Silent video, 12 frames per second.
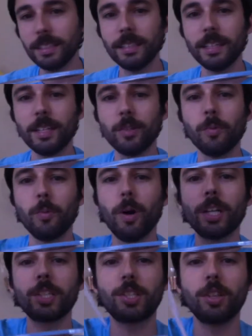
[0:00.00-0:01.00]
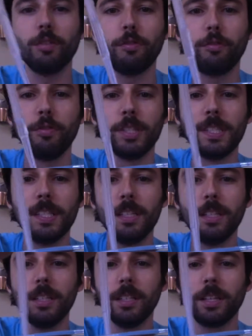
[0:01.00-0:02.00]
and watch the
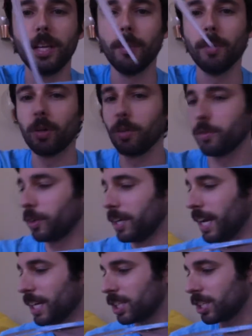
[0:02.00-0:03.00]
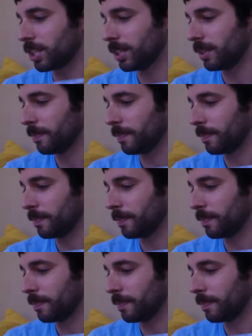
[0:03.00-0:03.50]
fizzy chemical reaction